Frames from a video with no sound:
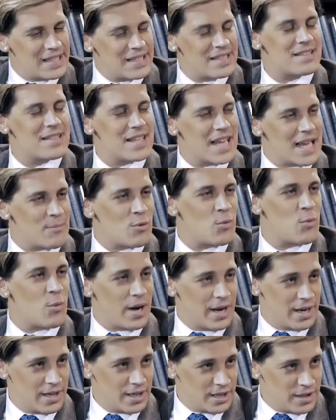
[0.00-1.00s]
his name
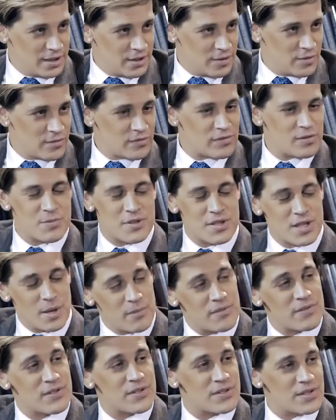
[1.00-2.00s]
away from
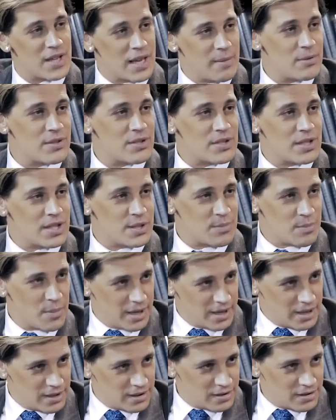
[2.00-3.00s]
some of the statements he's
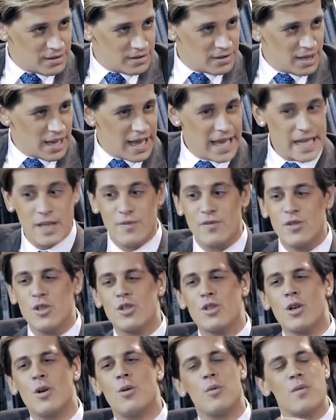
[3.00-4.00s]
made, and if you
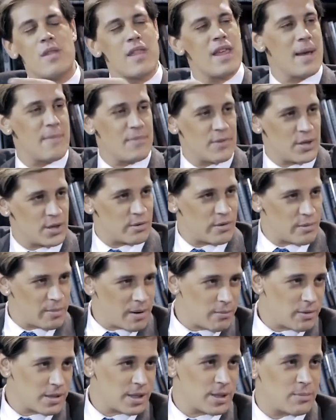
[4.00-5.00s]
told them that a
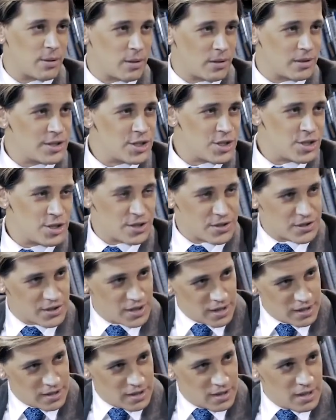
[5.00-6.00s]
Republican politician had
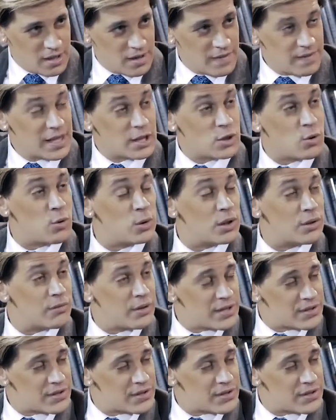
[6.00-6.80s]
said it, they'd call it